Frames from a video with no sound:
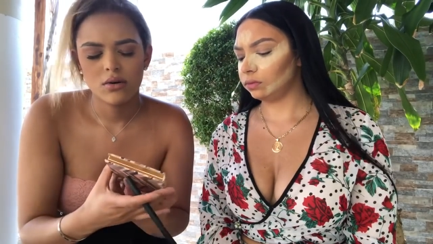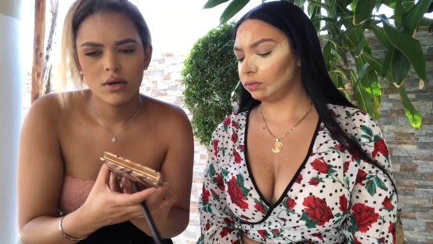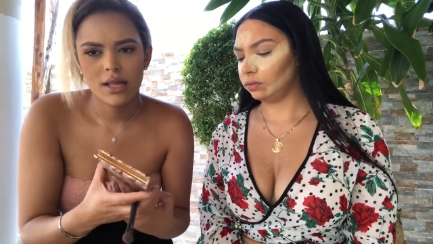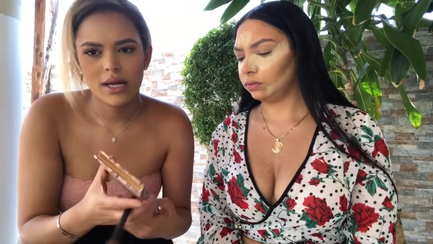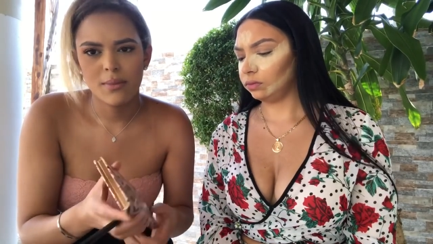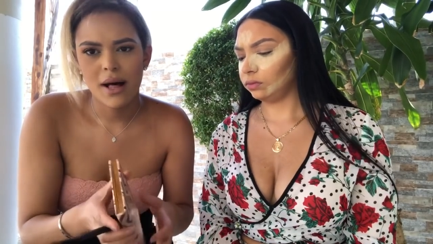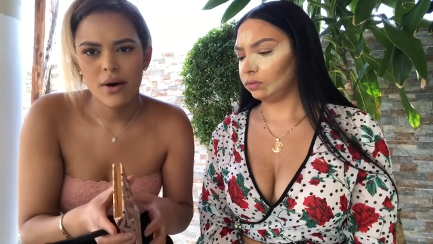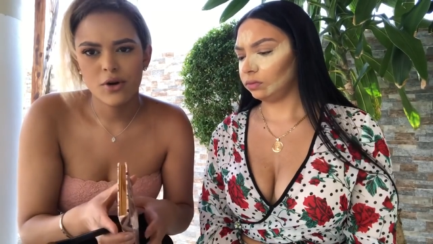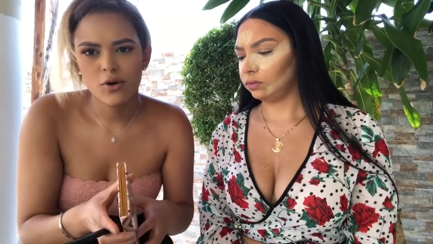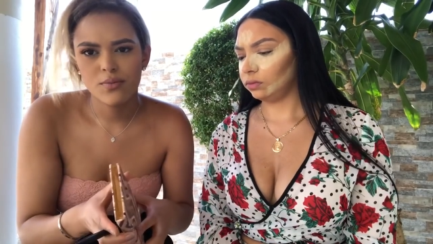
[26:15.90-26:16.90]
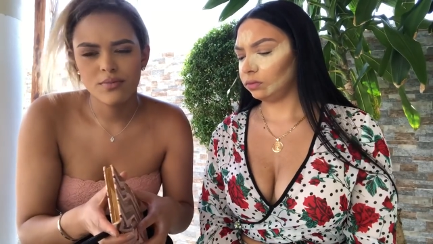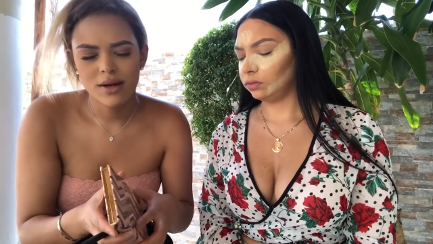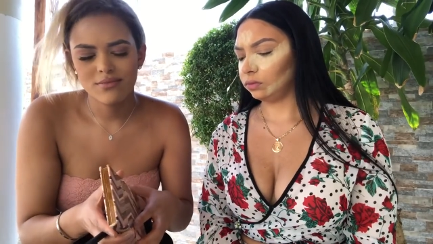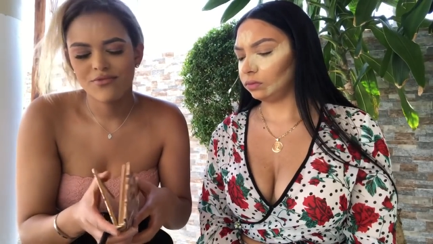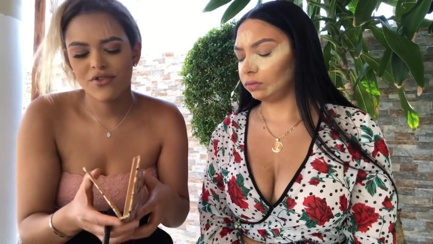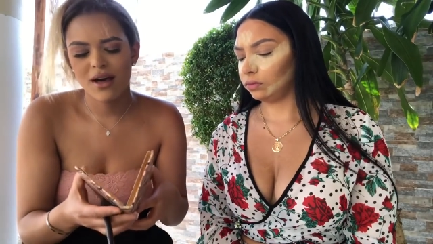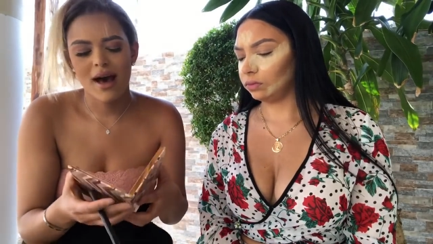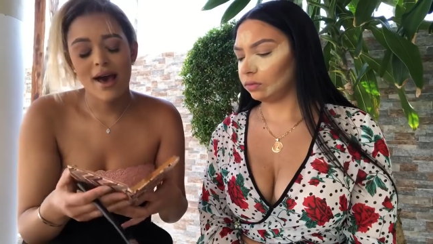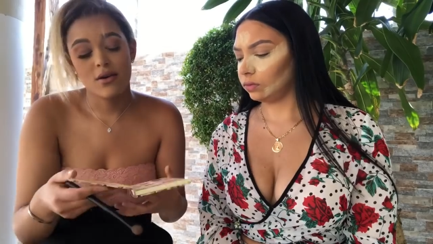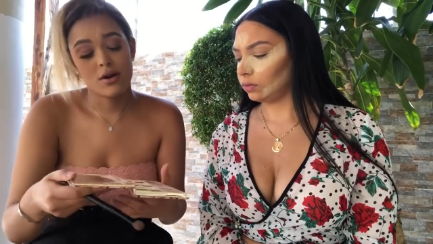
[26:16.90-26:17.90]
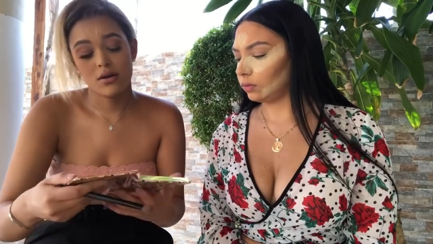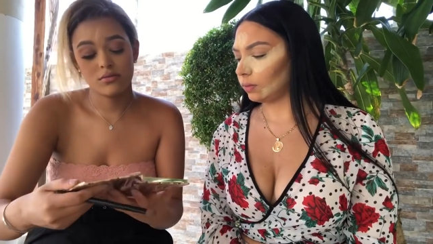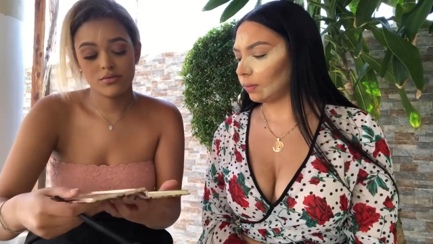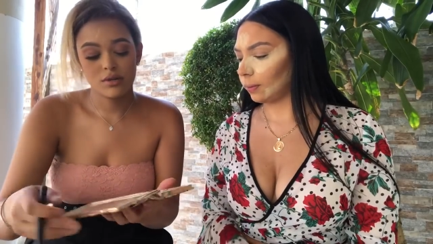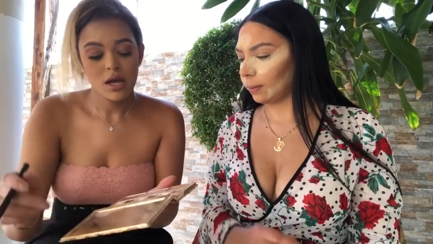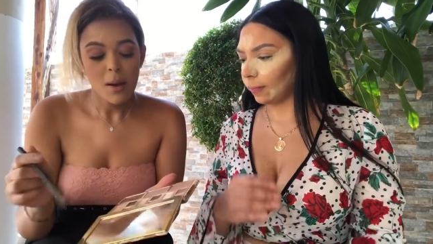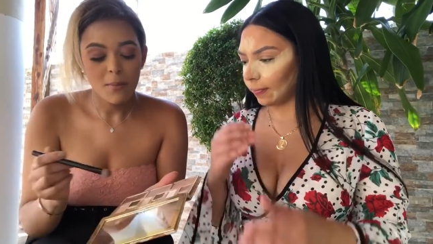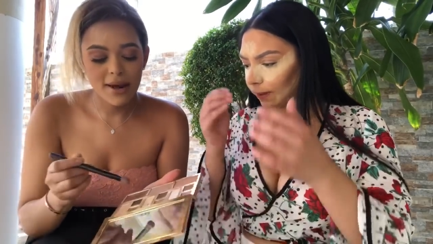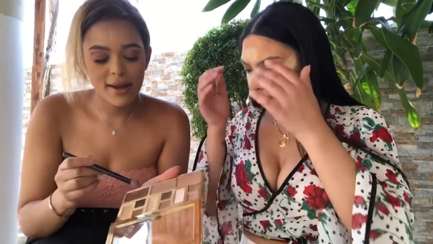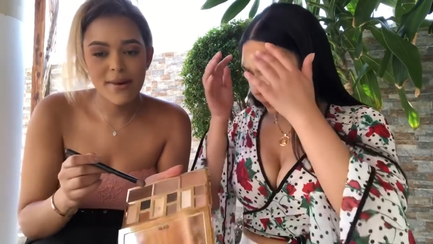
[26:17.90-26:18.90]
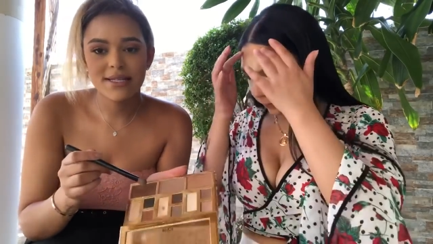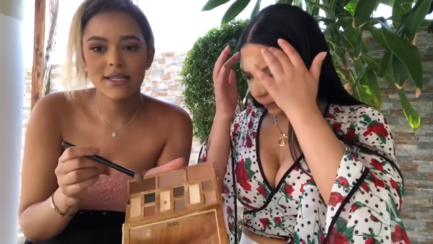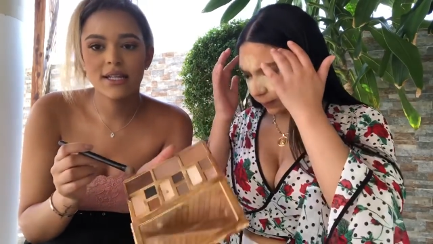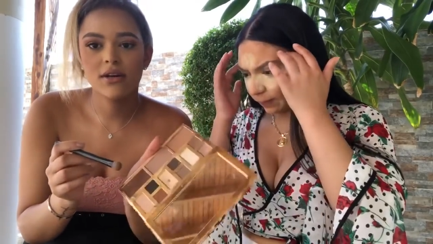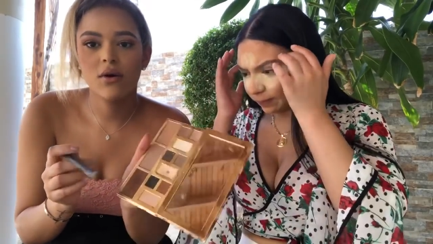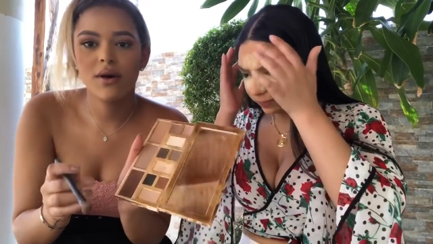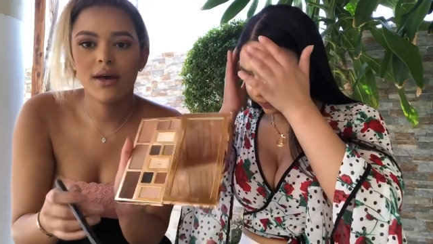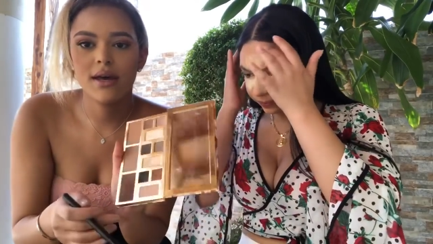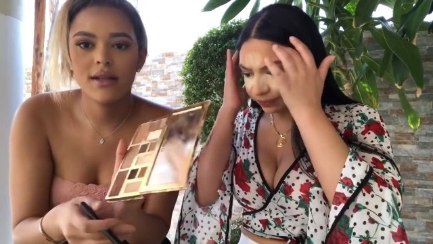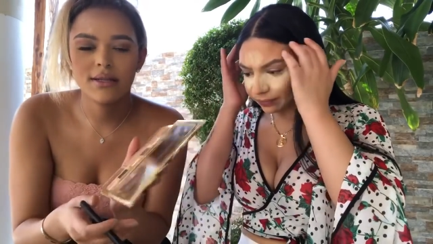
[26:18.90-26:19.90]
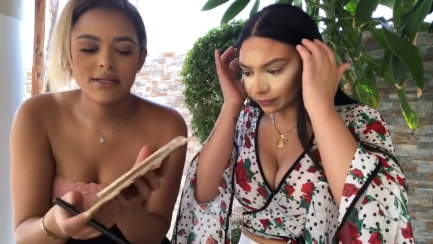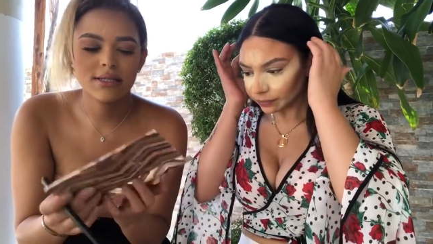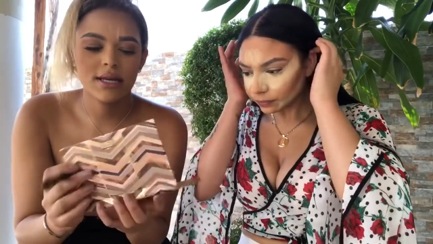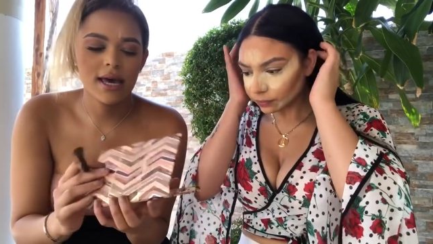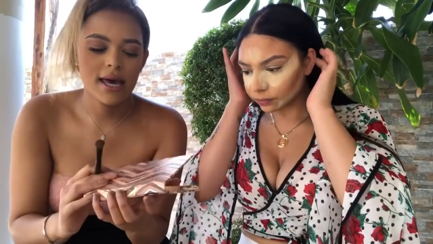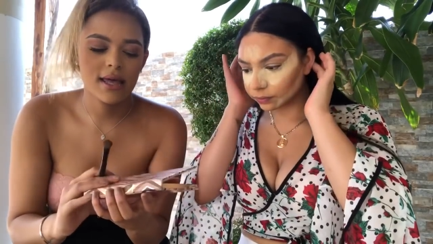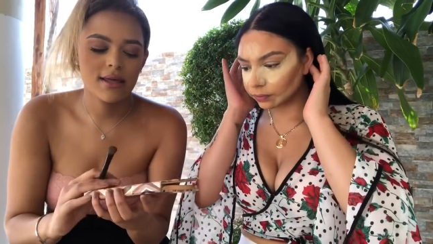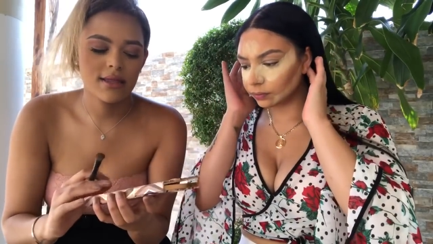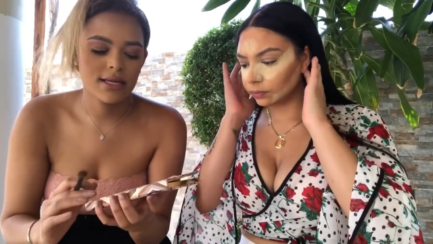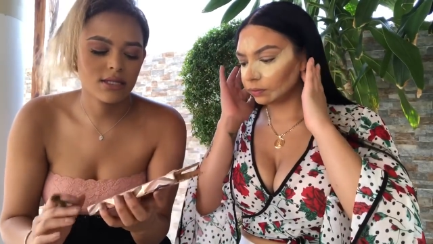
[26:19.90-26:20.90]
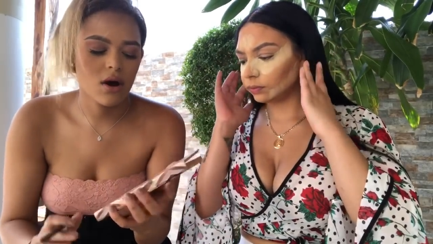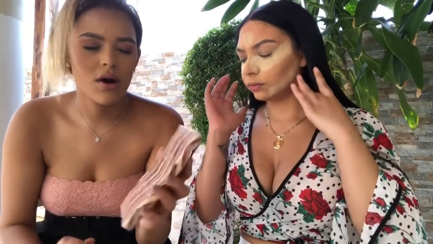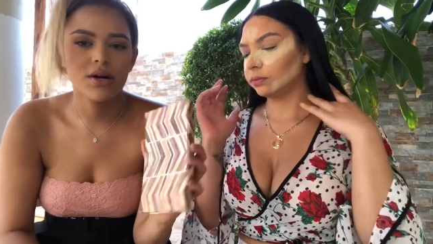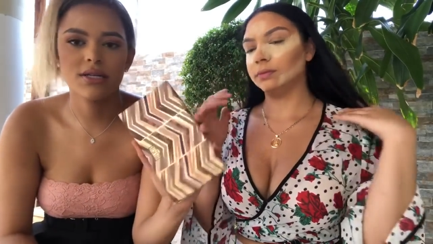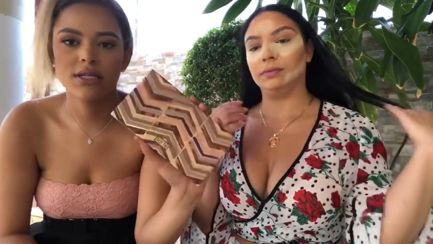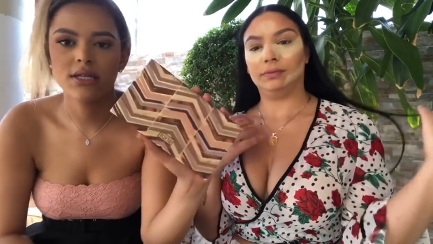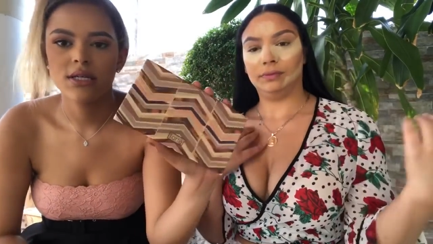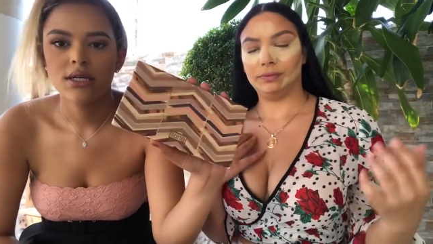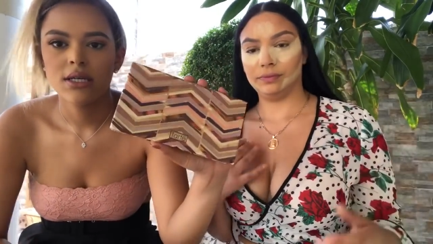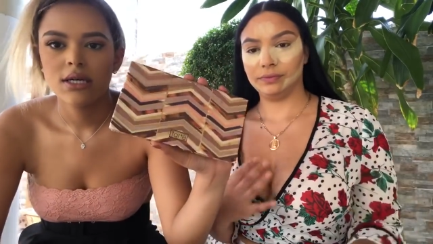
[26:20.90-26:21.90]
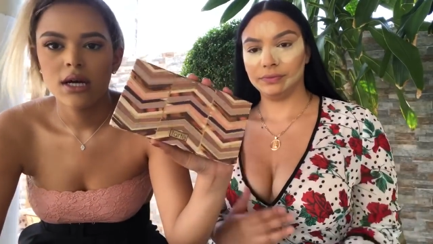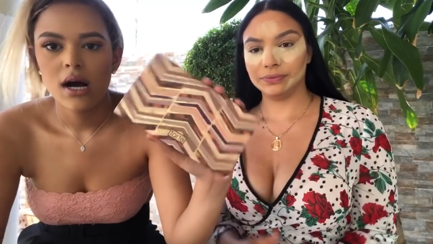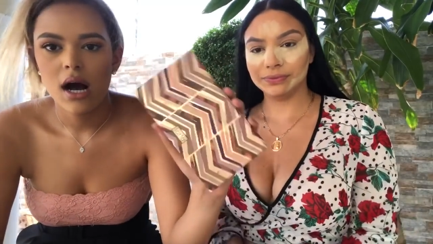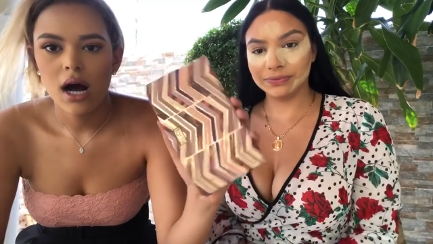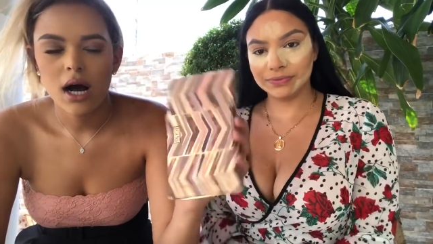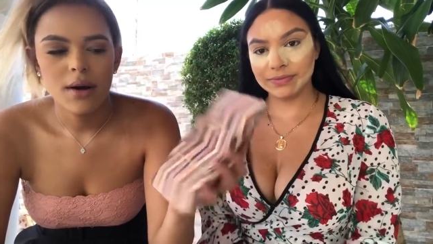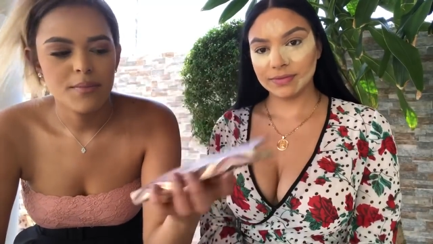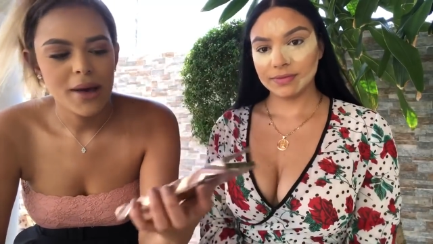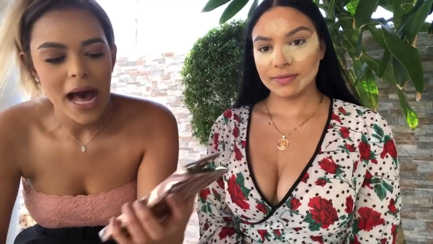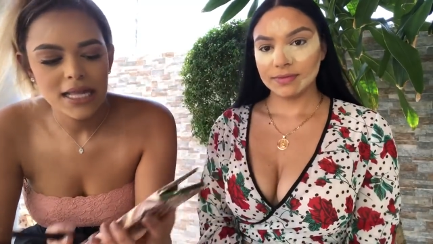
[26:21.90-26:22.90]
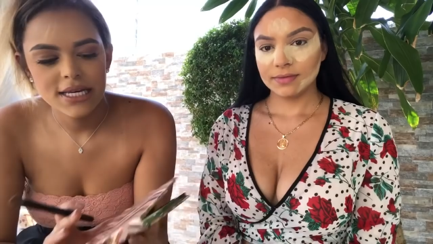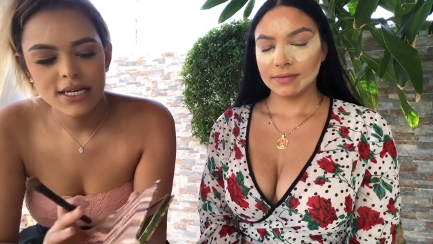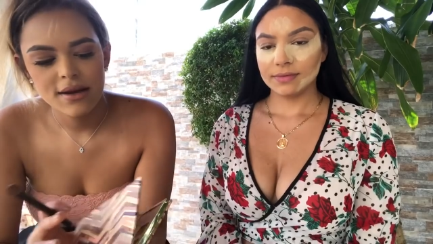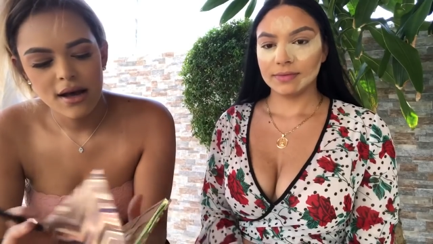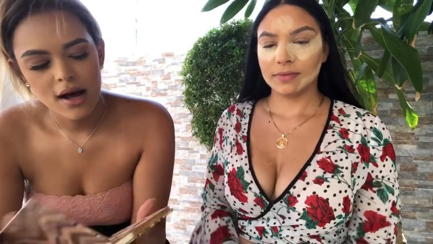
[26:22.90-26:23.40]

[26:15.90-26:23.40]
Speaker 1: or like a powder for the, I don't know, but I basically go in. This is the Tarte palette.